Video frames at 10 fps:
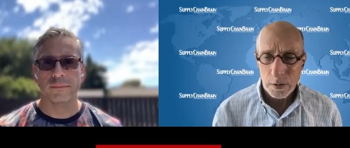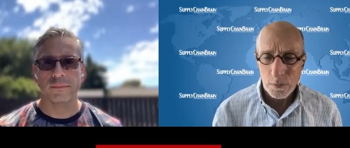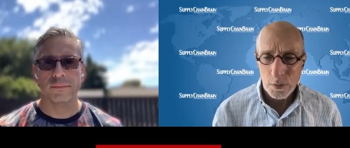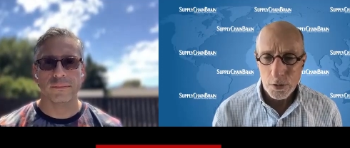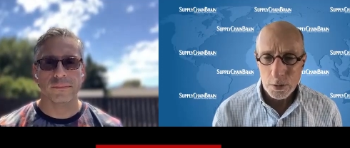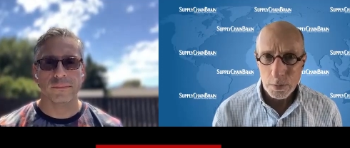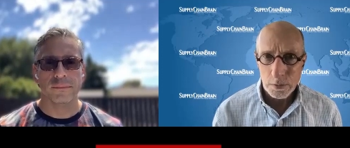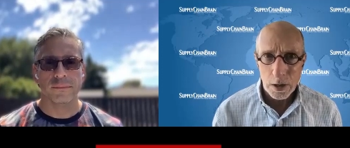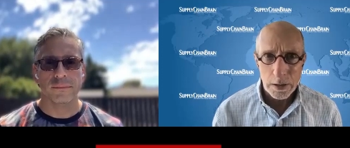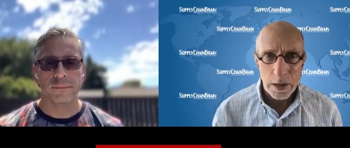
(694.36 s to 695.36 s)
Speaker 1: in future, but
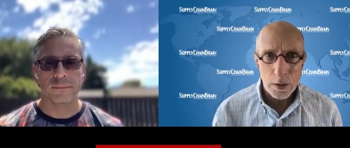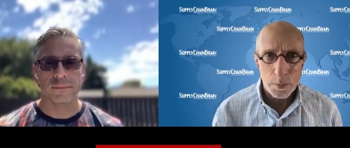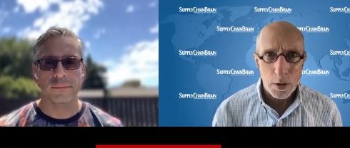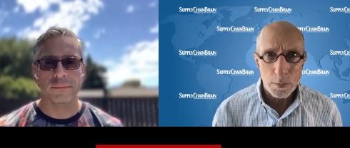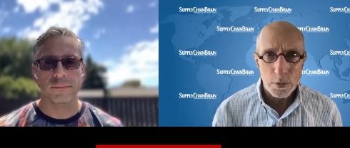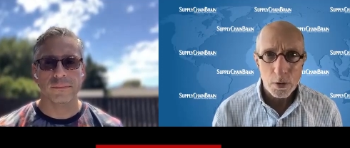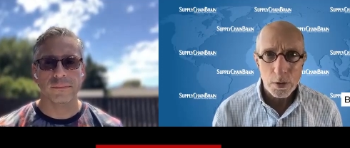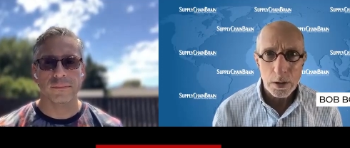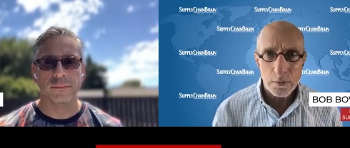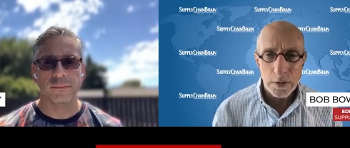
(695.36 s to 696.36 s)
right now, Paul
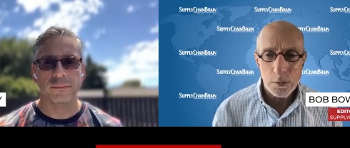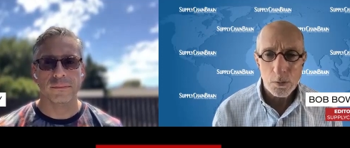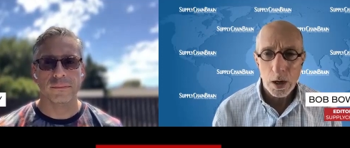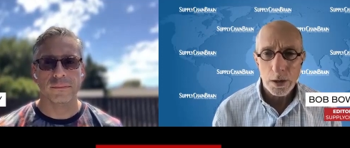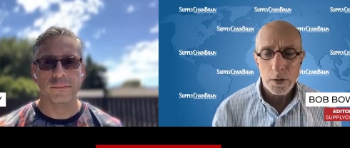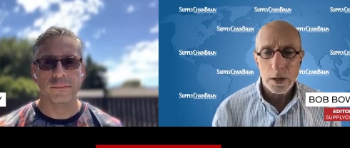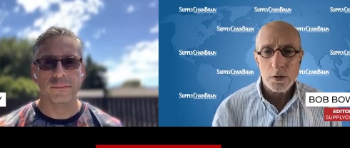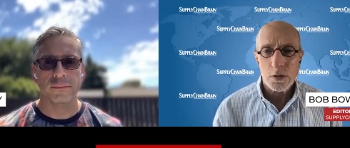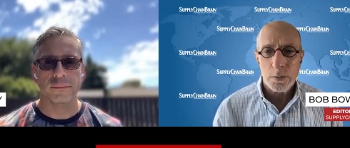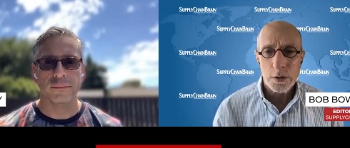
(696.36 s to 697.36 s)
Brody of EY, thank
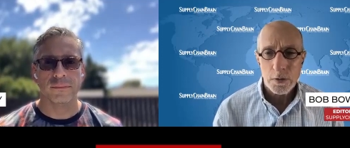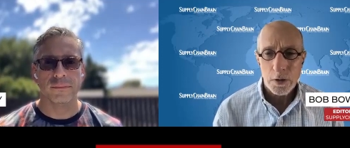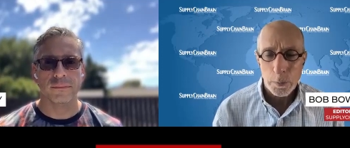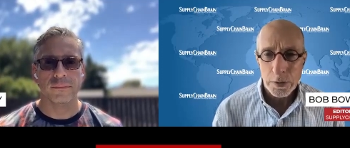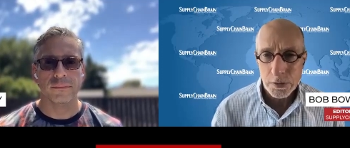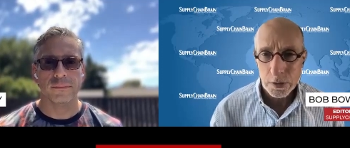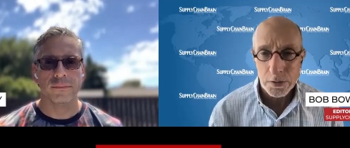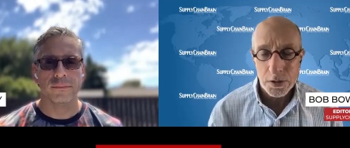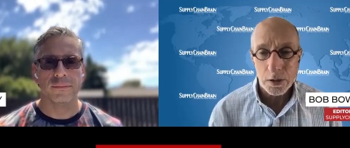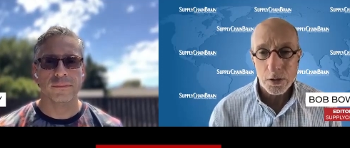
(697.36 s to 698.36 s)
you so much for helping us
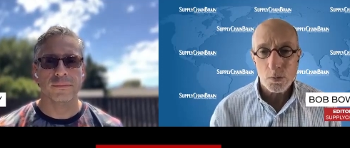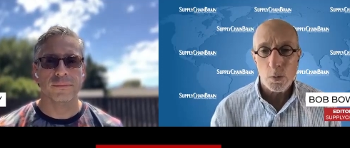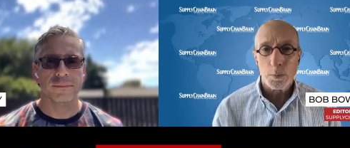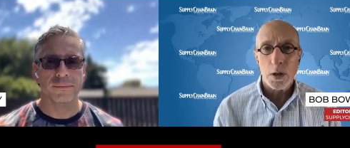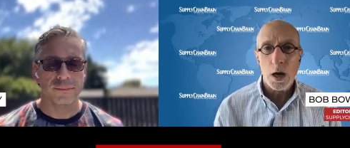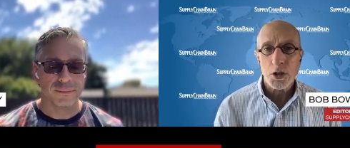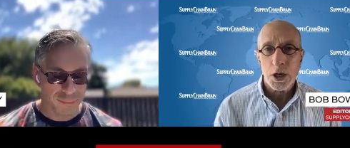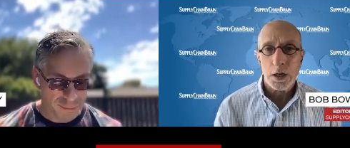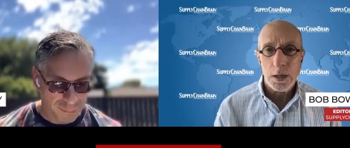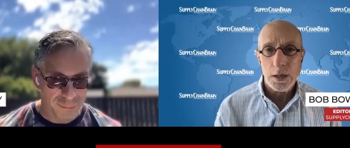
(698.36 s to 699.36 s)
understand just where
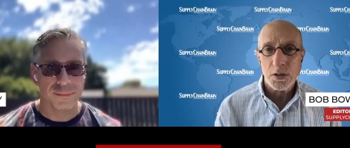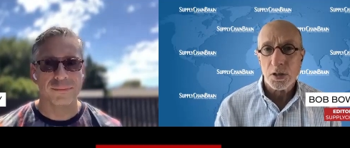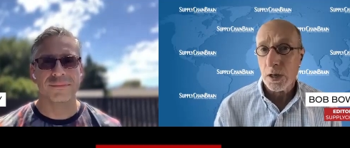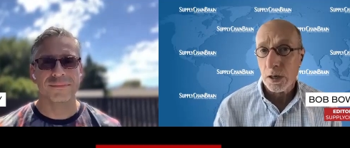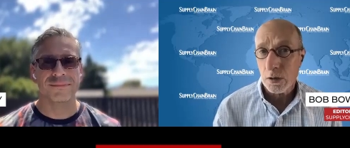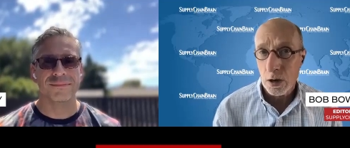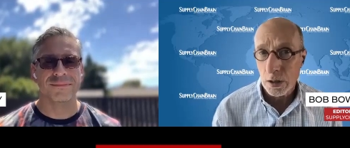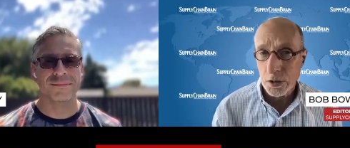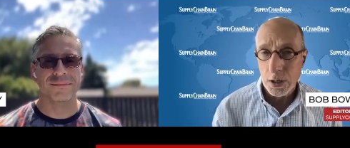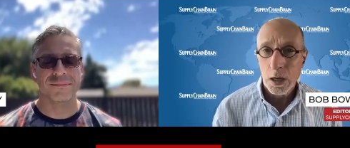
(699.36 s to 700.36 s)
blockchain is as
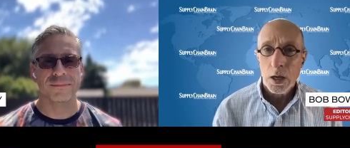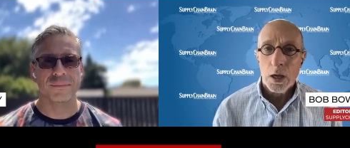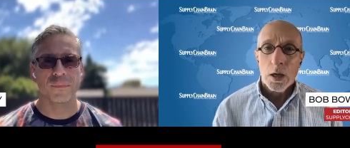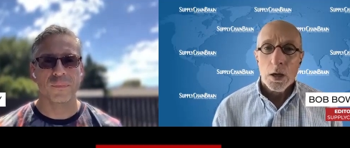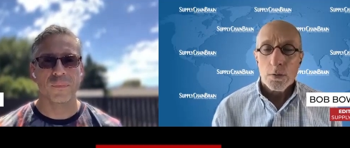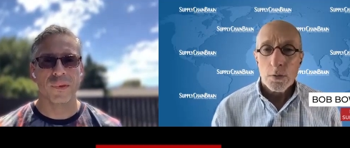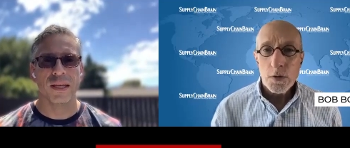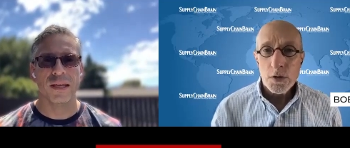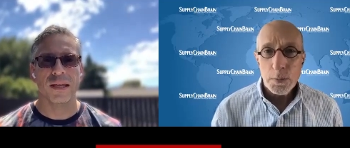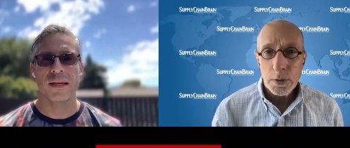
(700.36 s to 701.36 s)
technology for
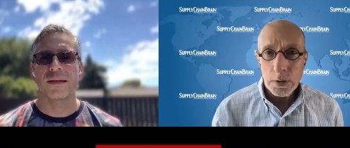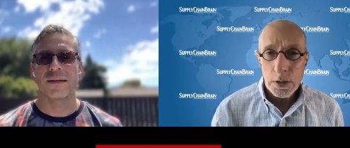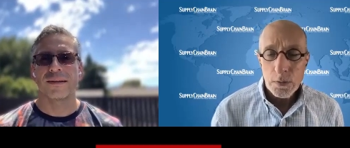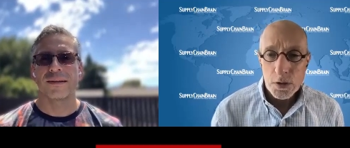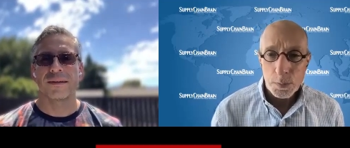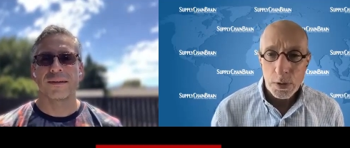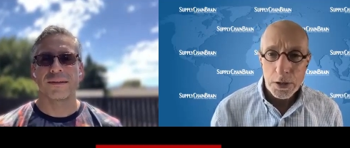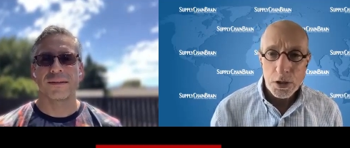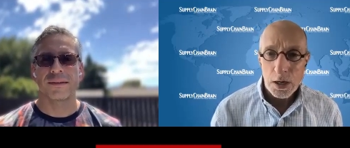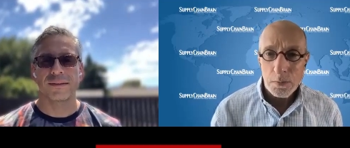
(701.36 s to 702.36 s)
visibility, for
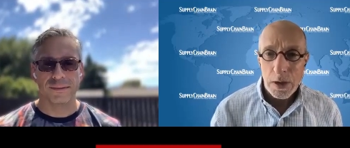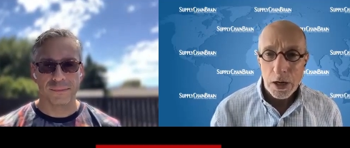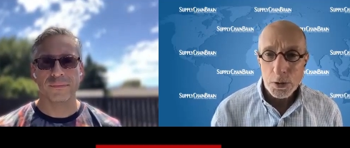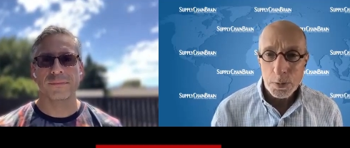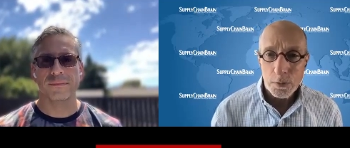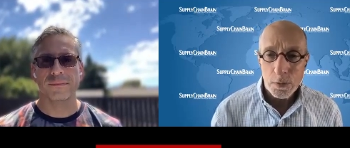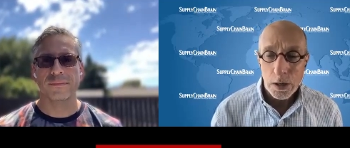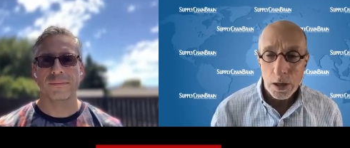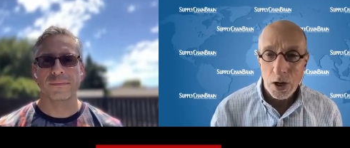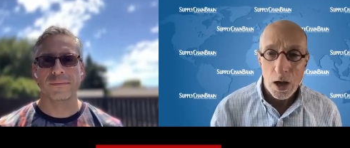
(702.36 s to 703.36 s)
supply chain management, for
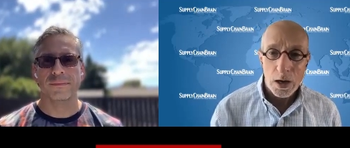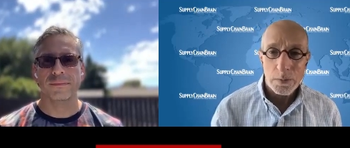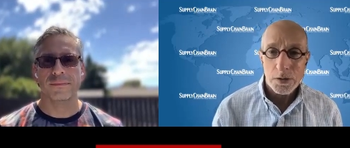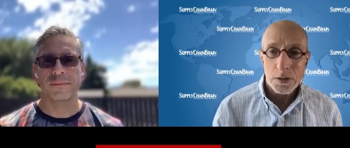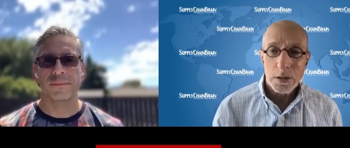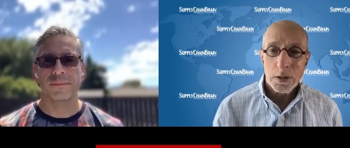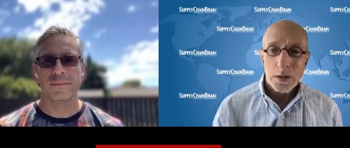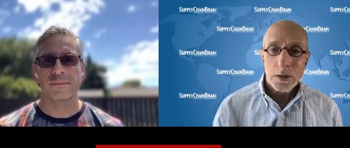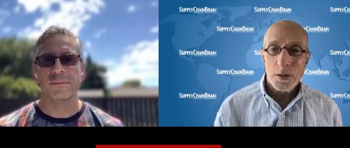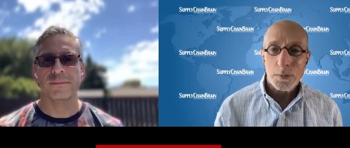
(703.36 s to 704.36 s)
the autonomous
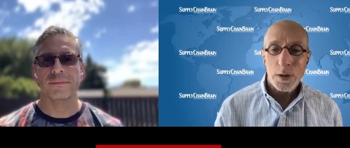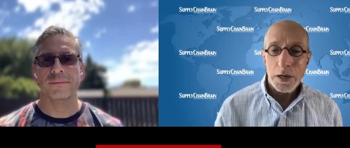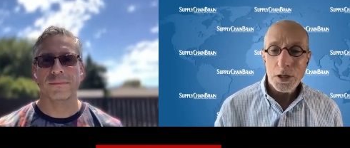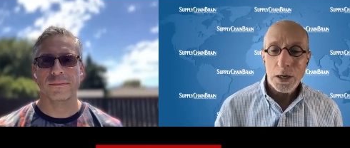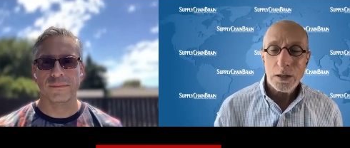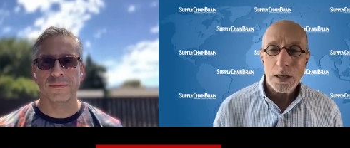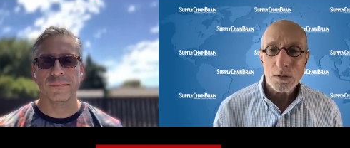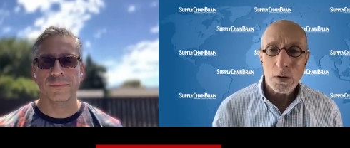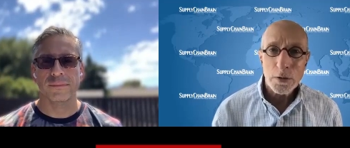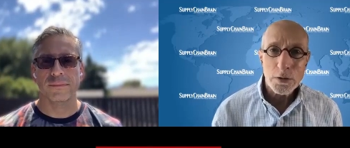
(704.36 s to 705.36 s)
supply chain.
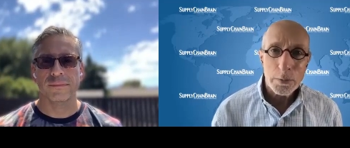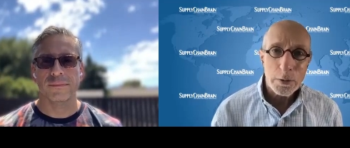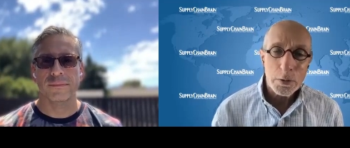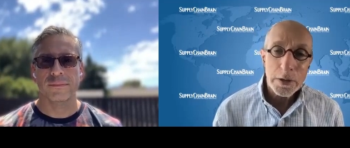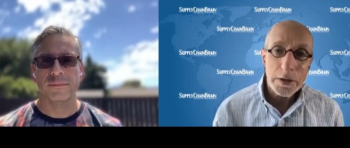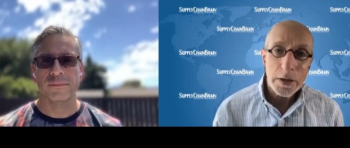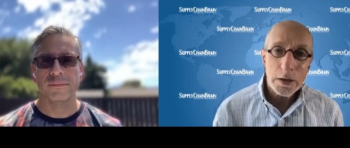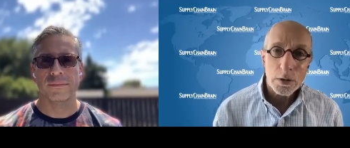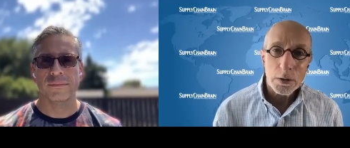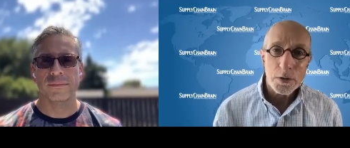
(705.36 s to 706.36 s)
Thanks very much for being with me today.
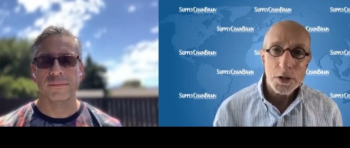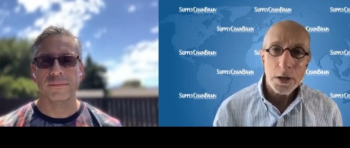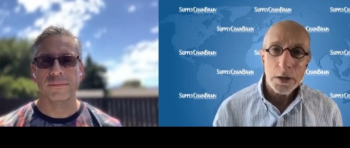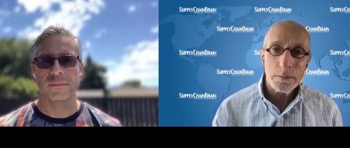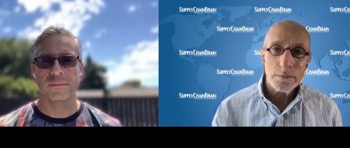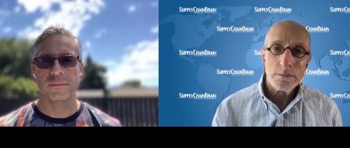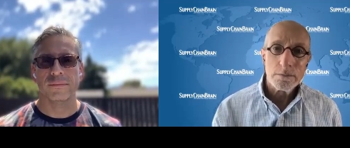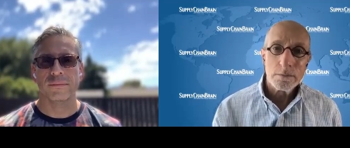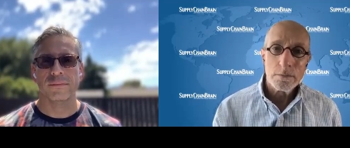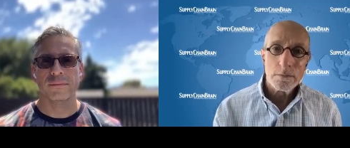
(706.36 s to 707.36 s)
Really appreciate it.
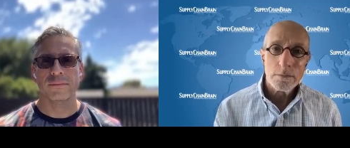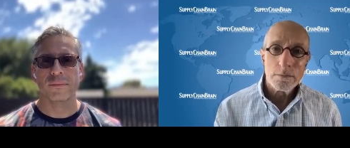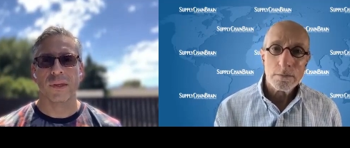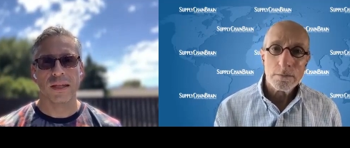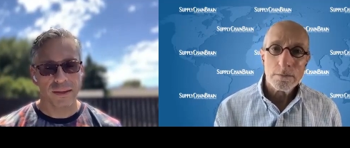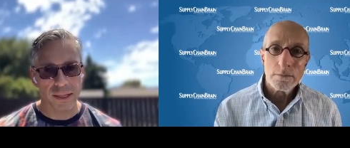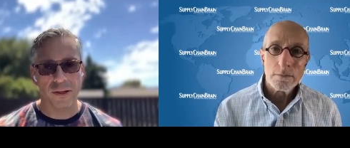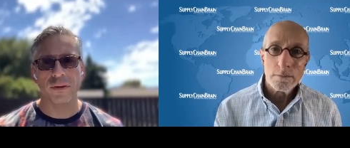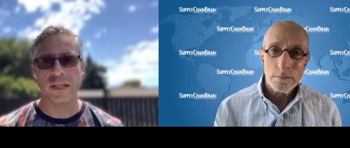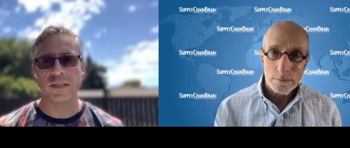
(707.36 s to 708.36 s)

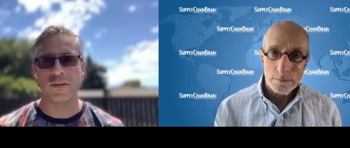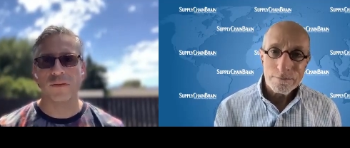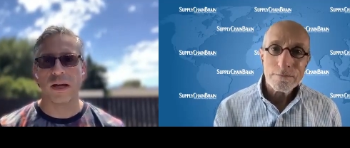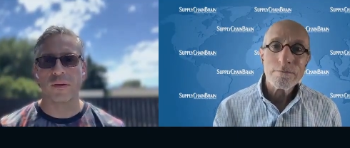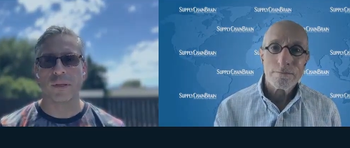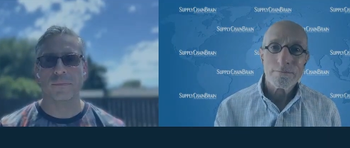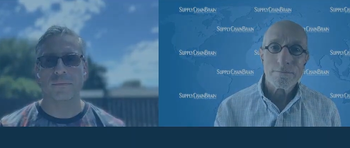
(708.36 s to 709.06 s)
Speaker 2: Thank you. Thanks for having me.